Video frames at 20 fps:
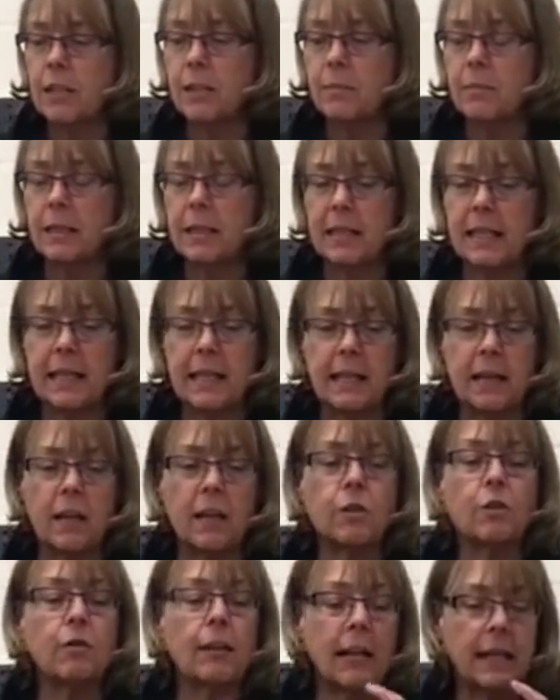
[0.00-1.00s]
just to give that
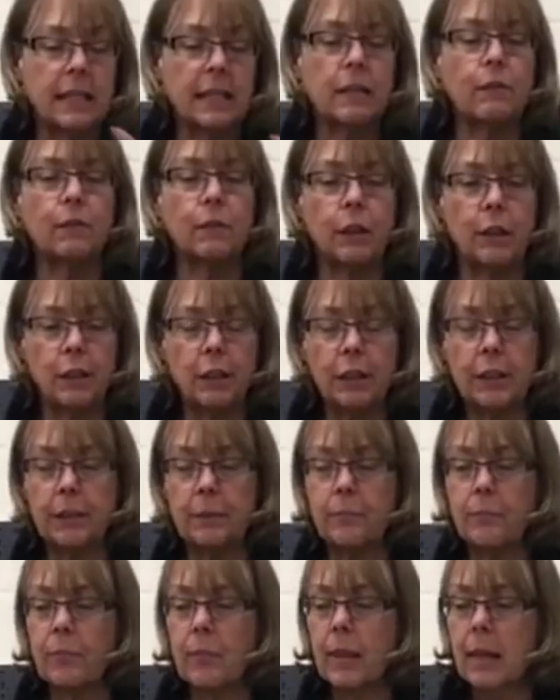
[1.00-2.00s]
Christmassy
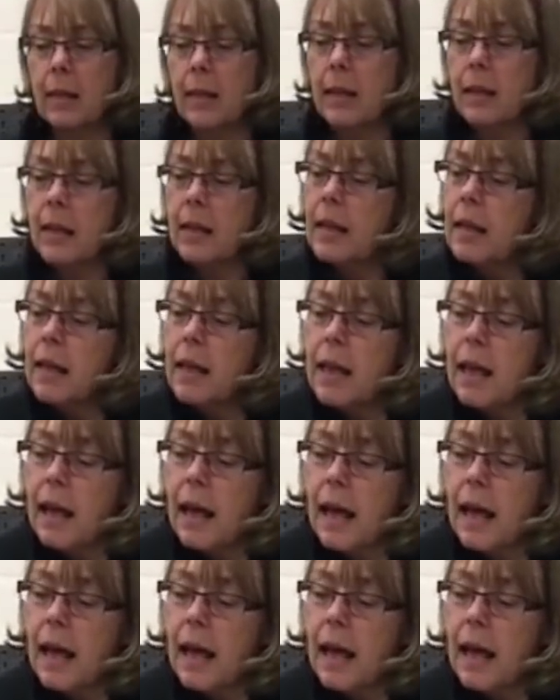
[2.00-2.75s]
attractive look.